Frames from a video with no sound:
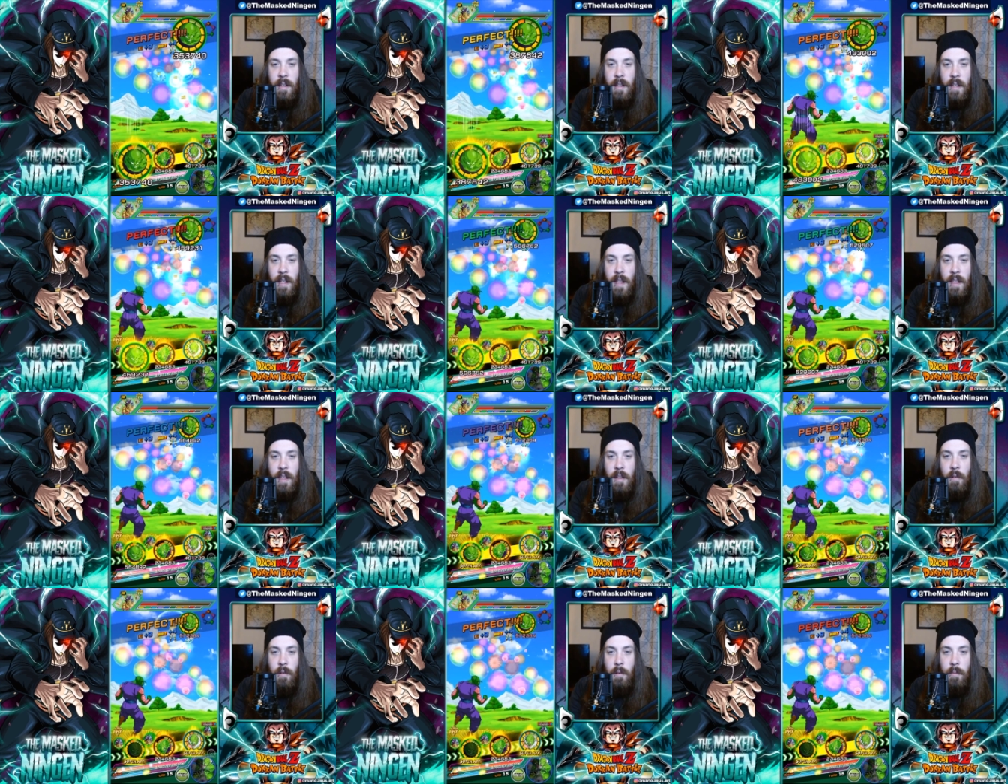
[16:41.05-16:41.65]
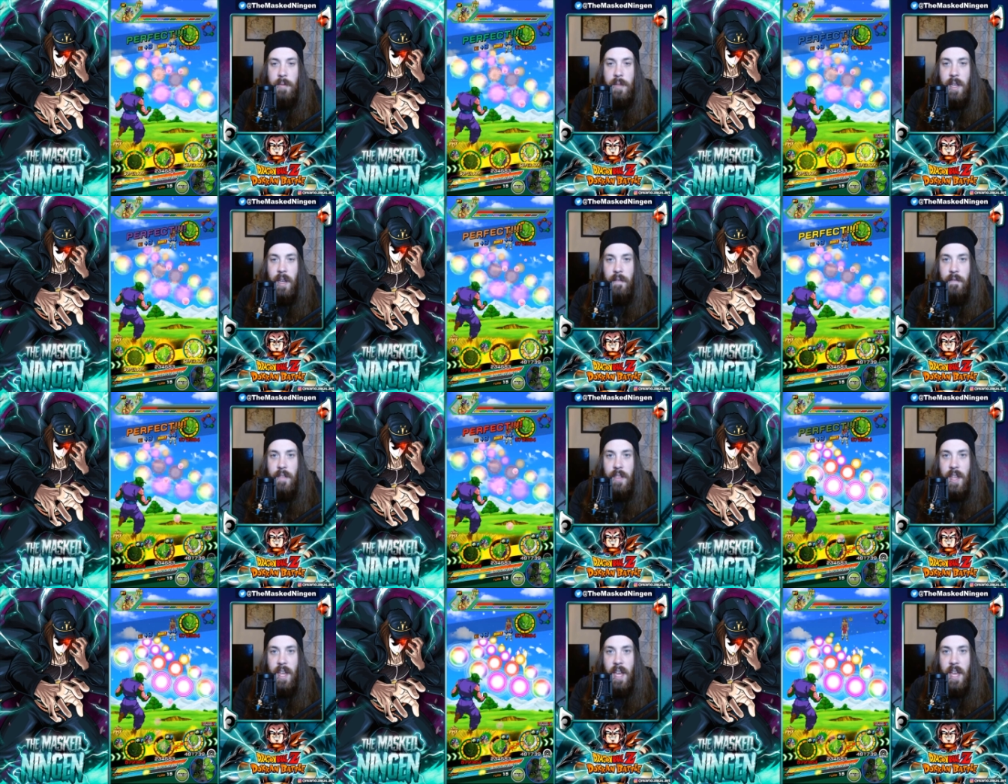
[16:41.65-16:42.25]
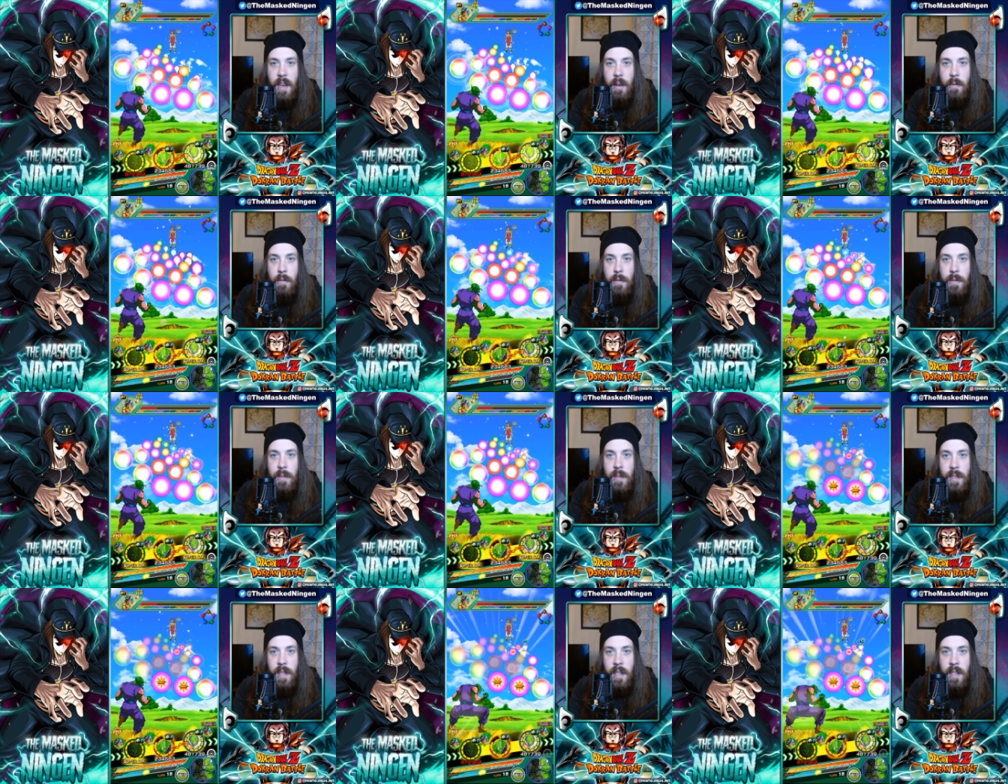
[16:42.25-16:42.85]
Get the orbs here for the
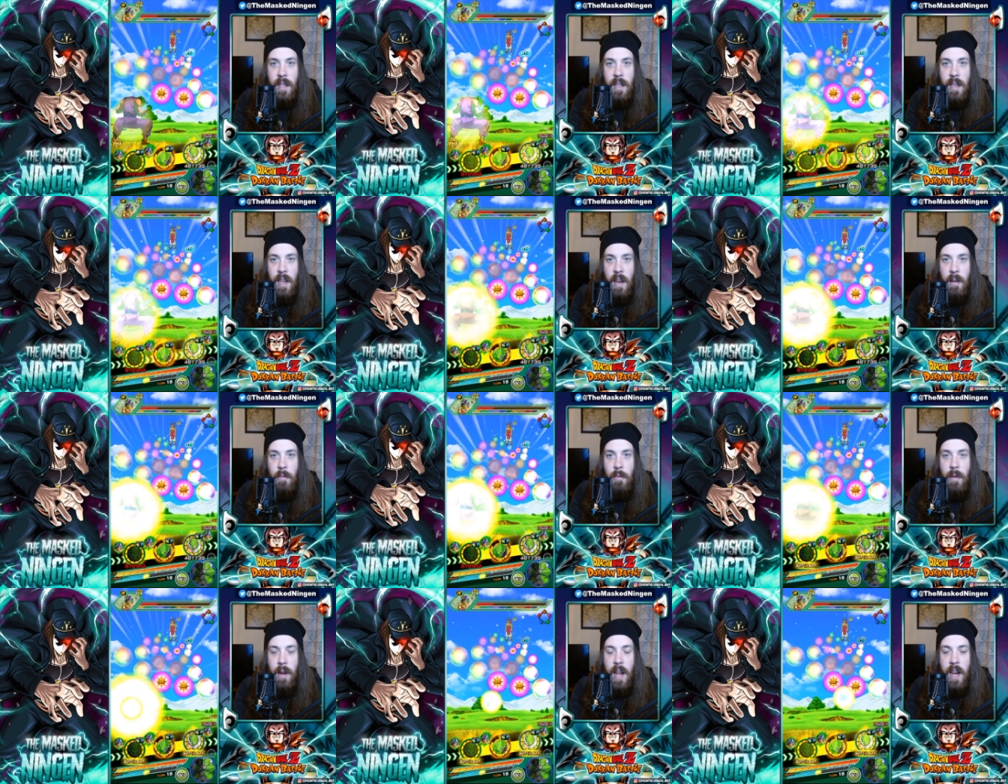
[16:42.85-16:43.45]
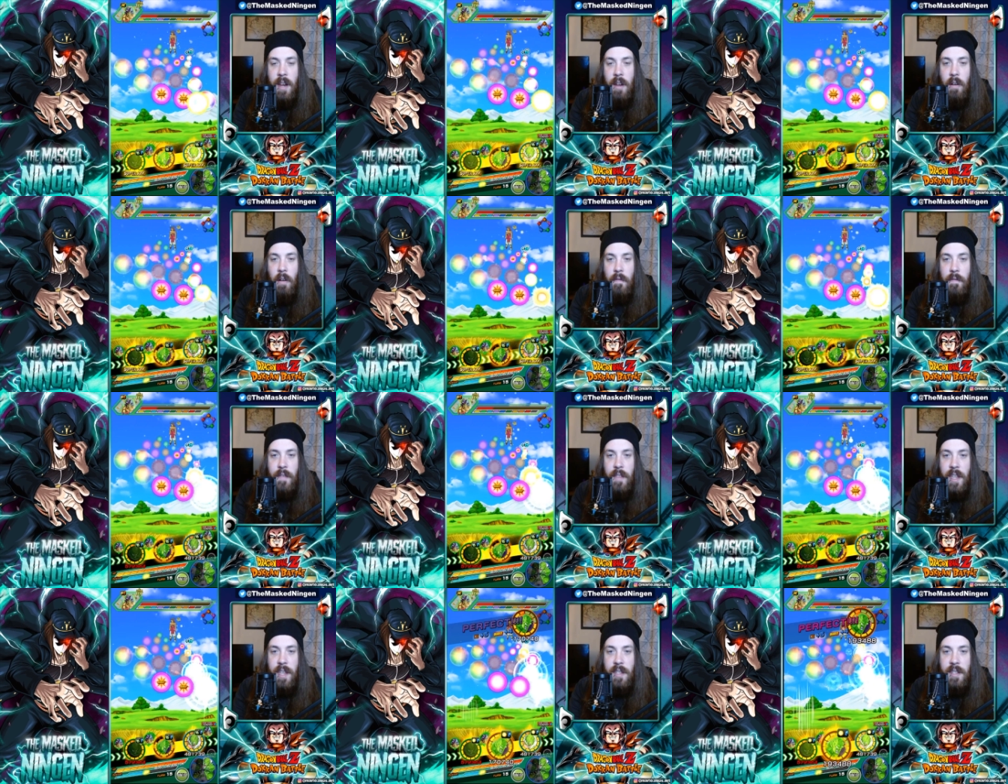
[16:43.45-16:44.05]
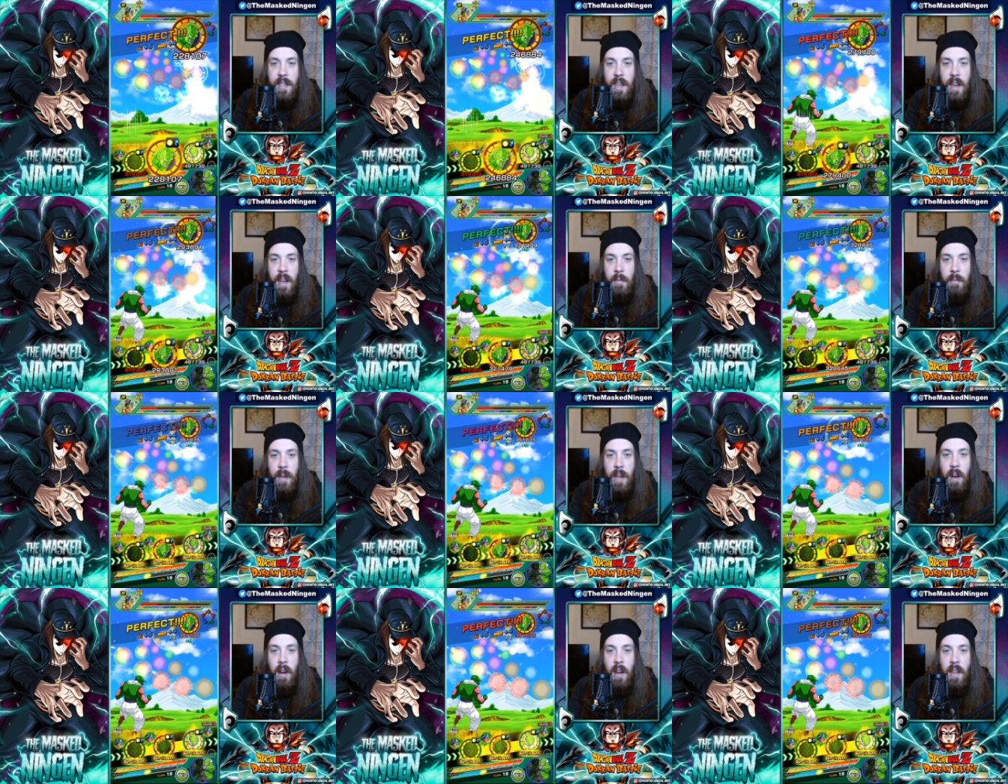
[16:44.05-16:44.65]
heals, and then yeah, we'll end it off for this turn.
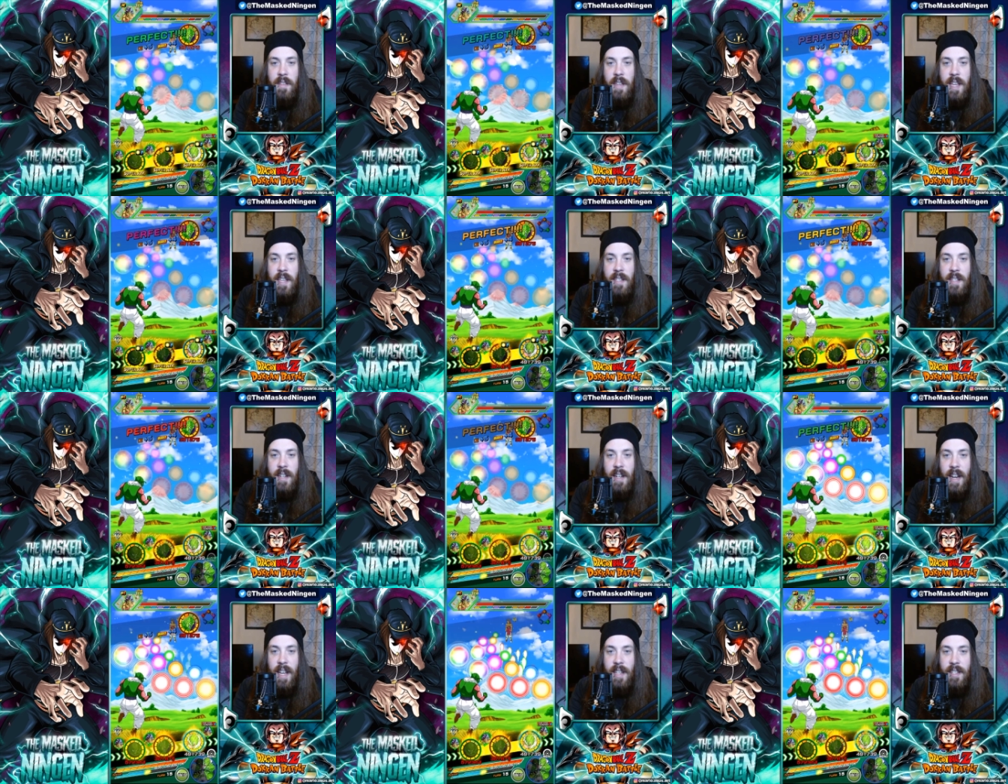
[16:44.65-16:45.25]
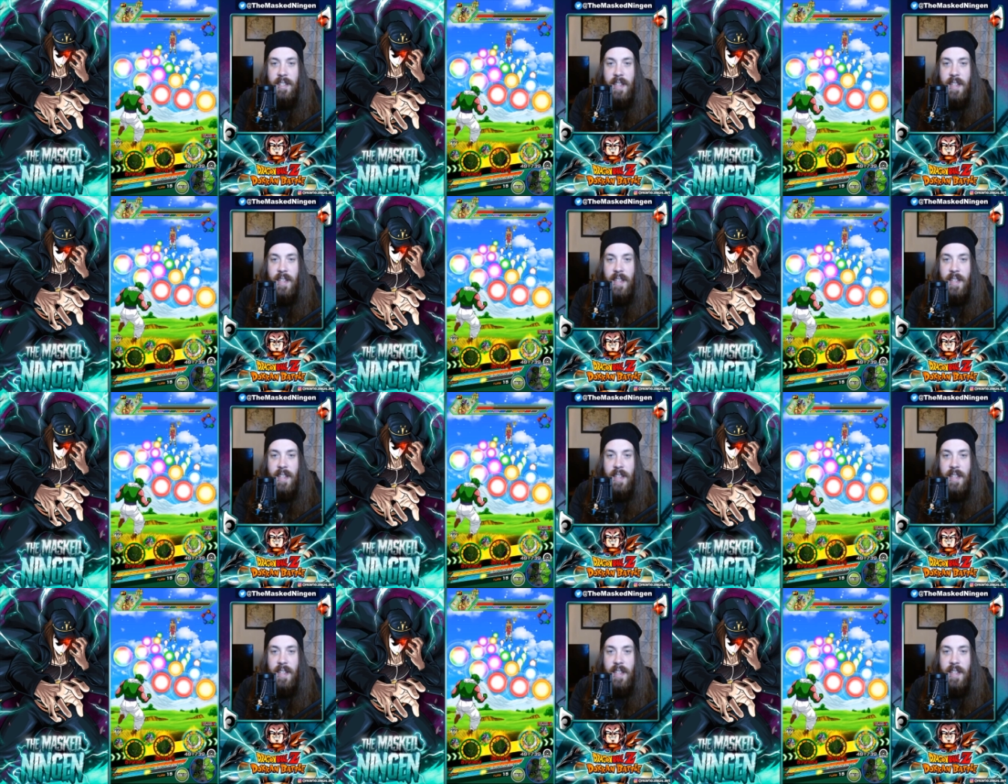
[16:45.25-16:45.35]
We got a decent link